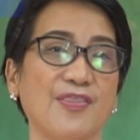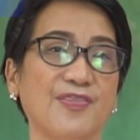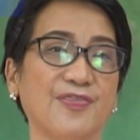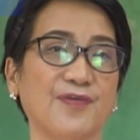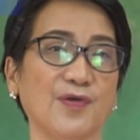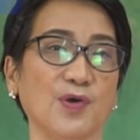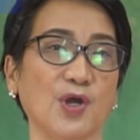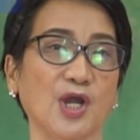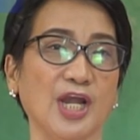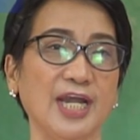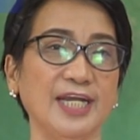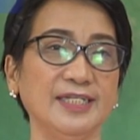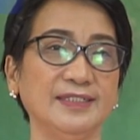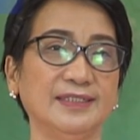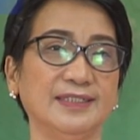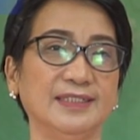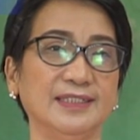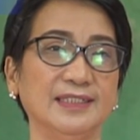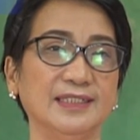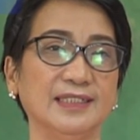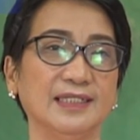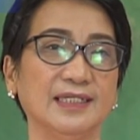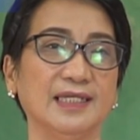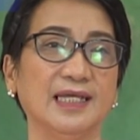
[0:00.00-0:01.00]
Third,
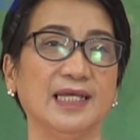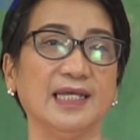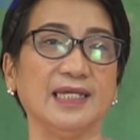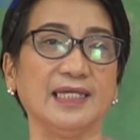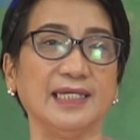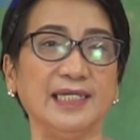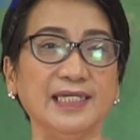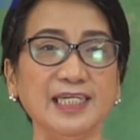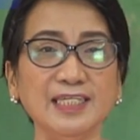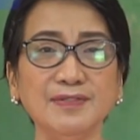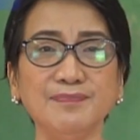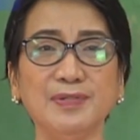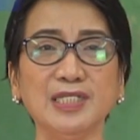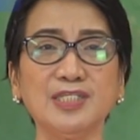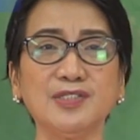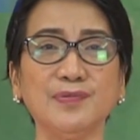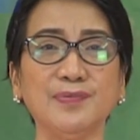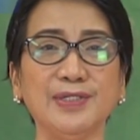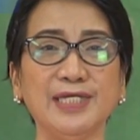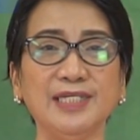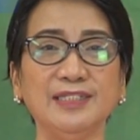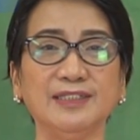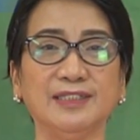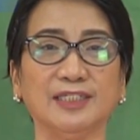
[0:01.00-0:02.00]
in
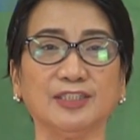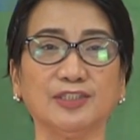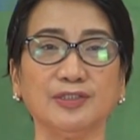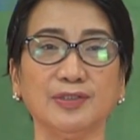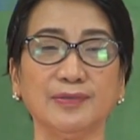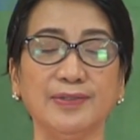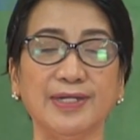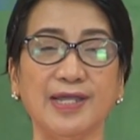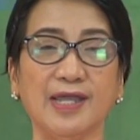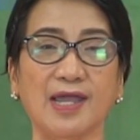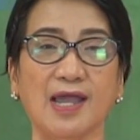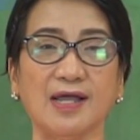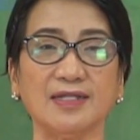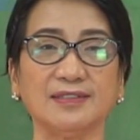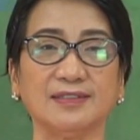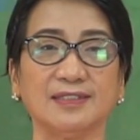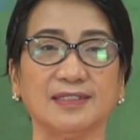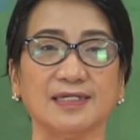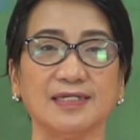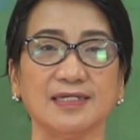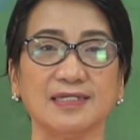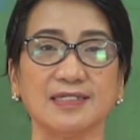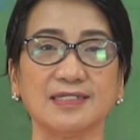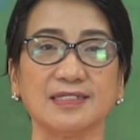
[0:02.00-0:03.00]
between the two
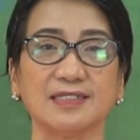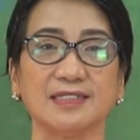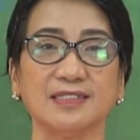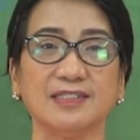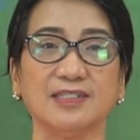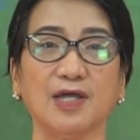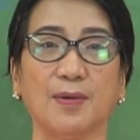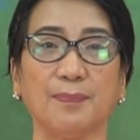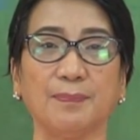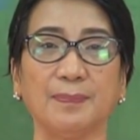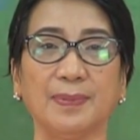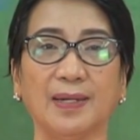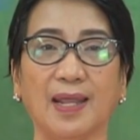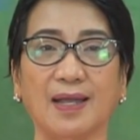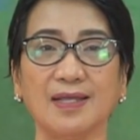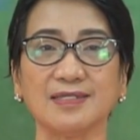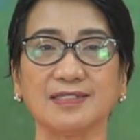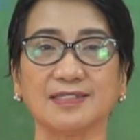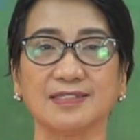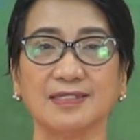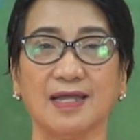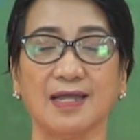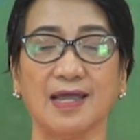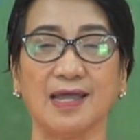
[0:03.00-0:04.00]
reactants, the
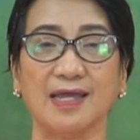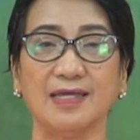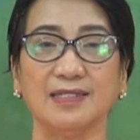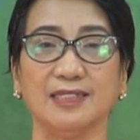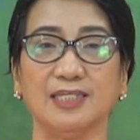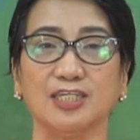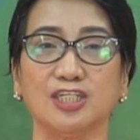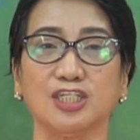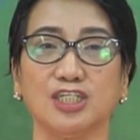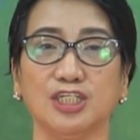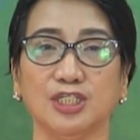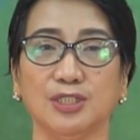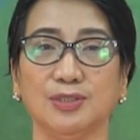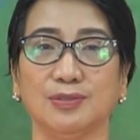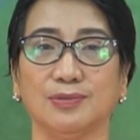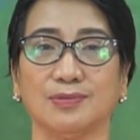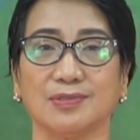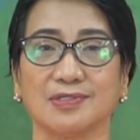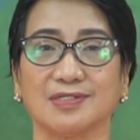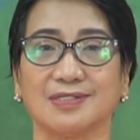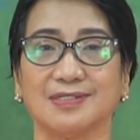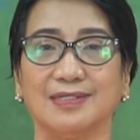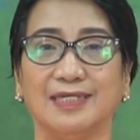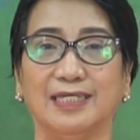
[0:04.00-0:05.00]
plus sign is
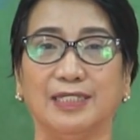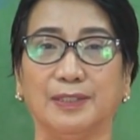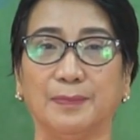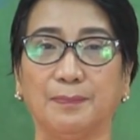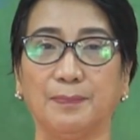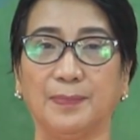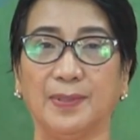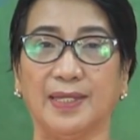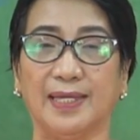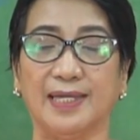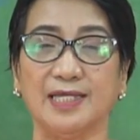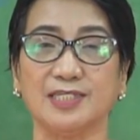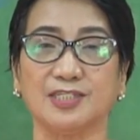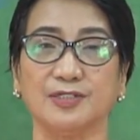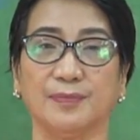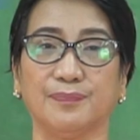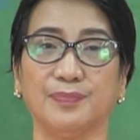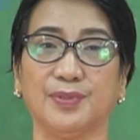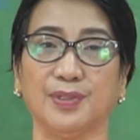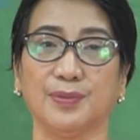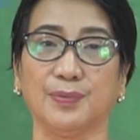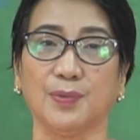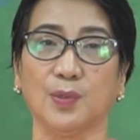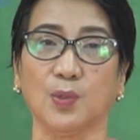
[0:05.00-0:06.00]
used in place
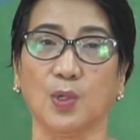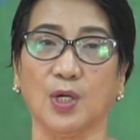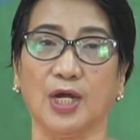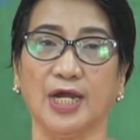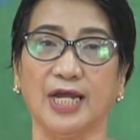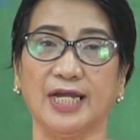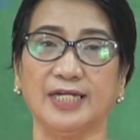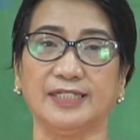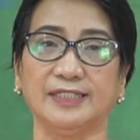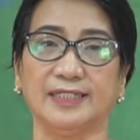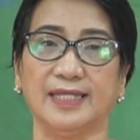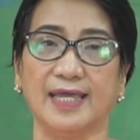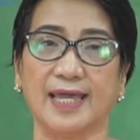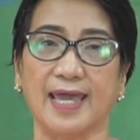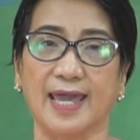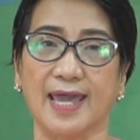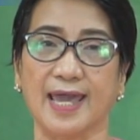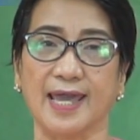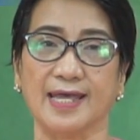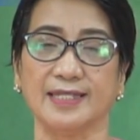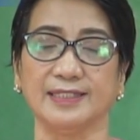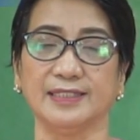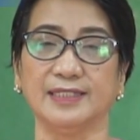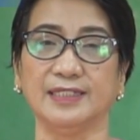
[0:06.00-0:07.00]
of the word
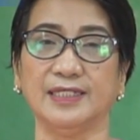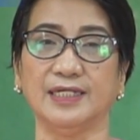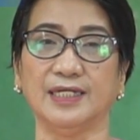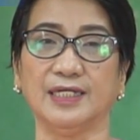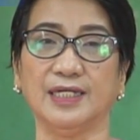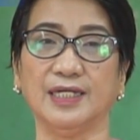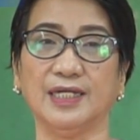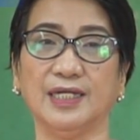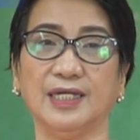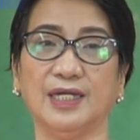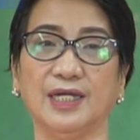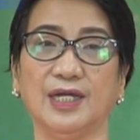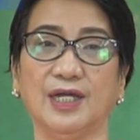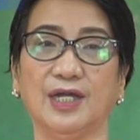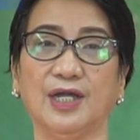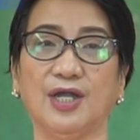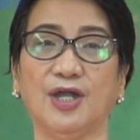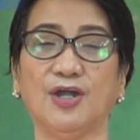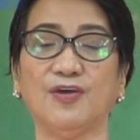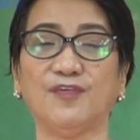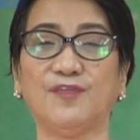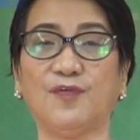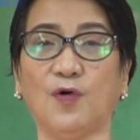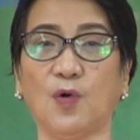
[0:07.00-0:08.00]
AND.
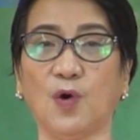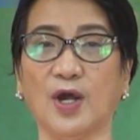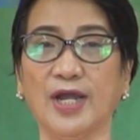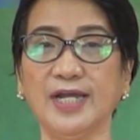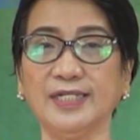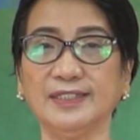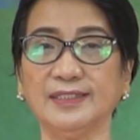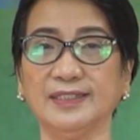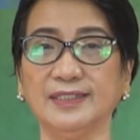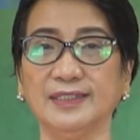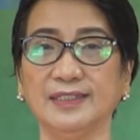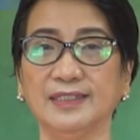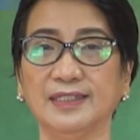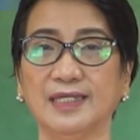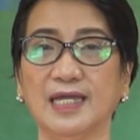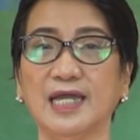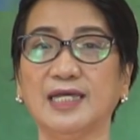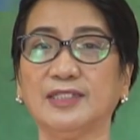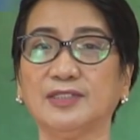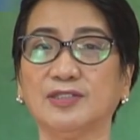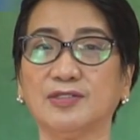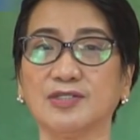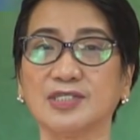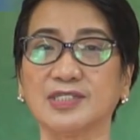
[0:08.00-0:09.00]
Fourth,
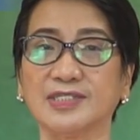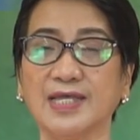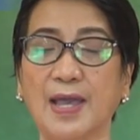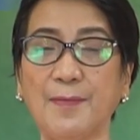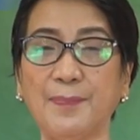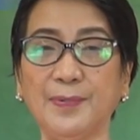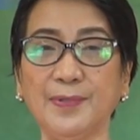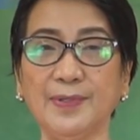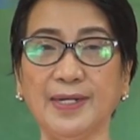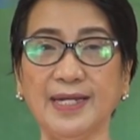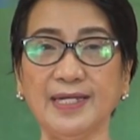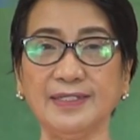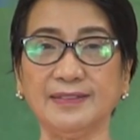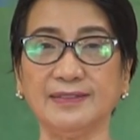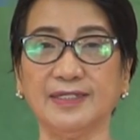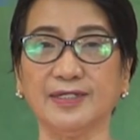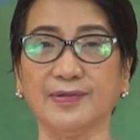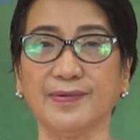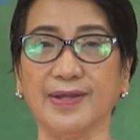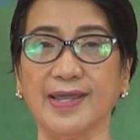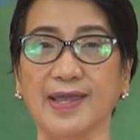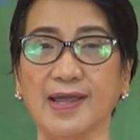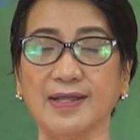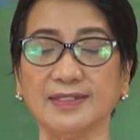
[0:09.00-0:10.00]
to separate the
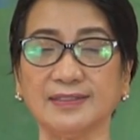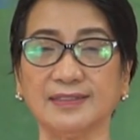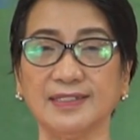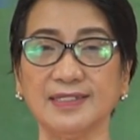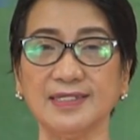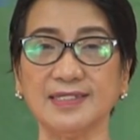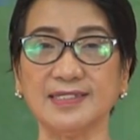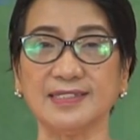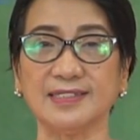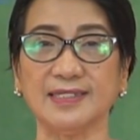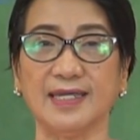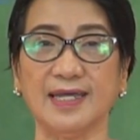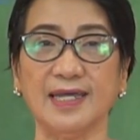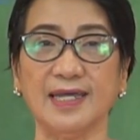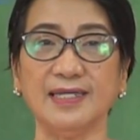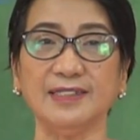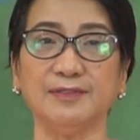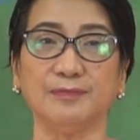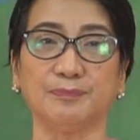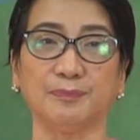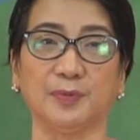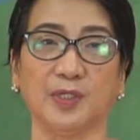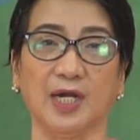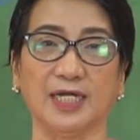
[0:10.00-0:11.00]
reactants
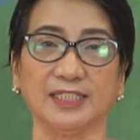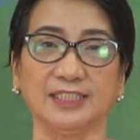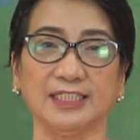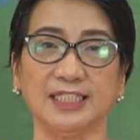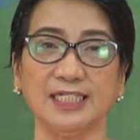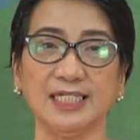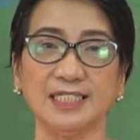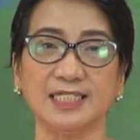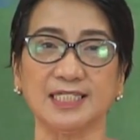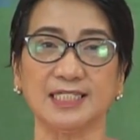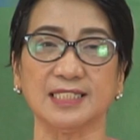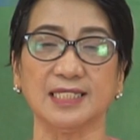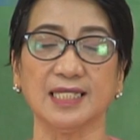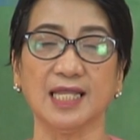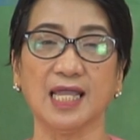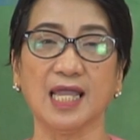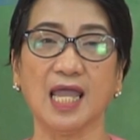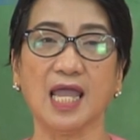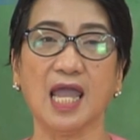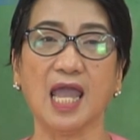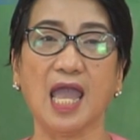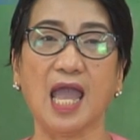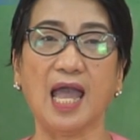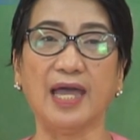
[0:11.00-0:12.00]
and products,
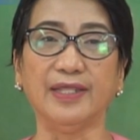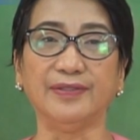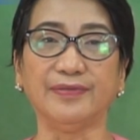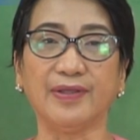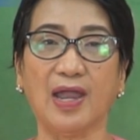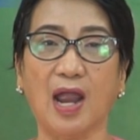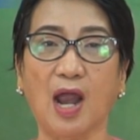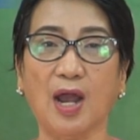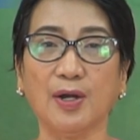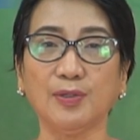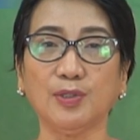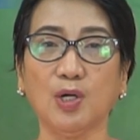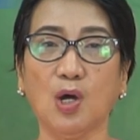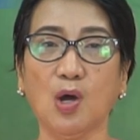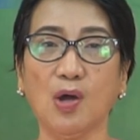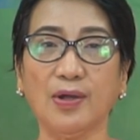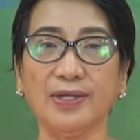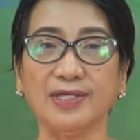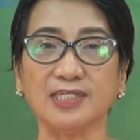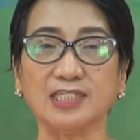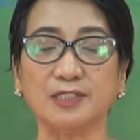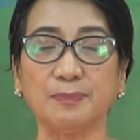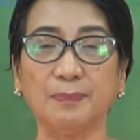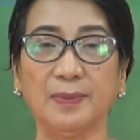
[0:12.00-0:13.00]
an arrow
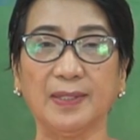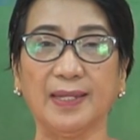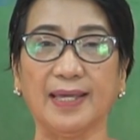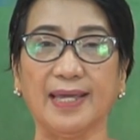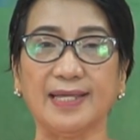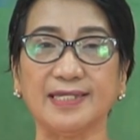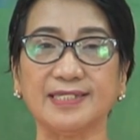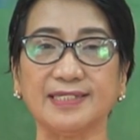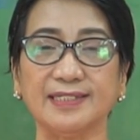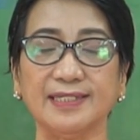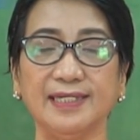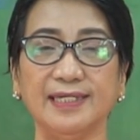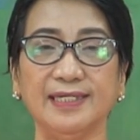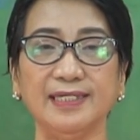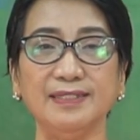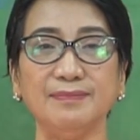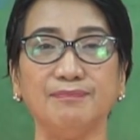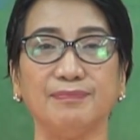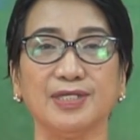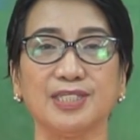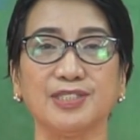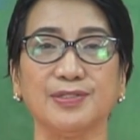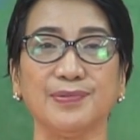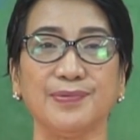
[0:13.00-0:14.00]
is placed
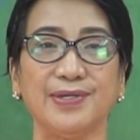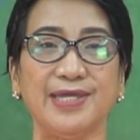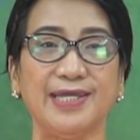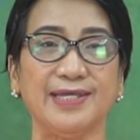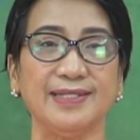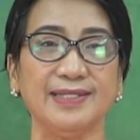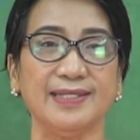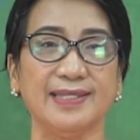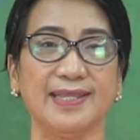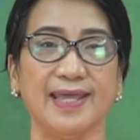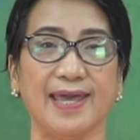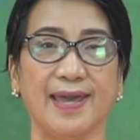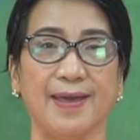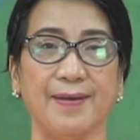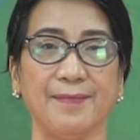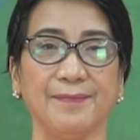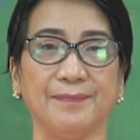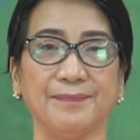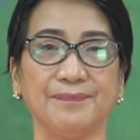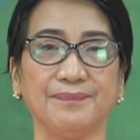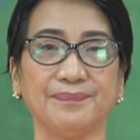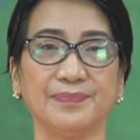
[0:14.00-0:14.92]
in between them.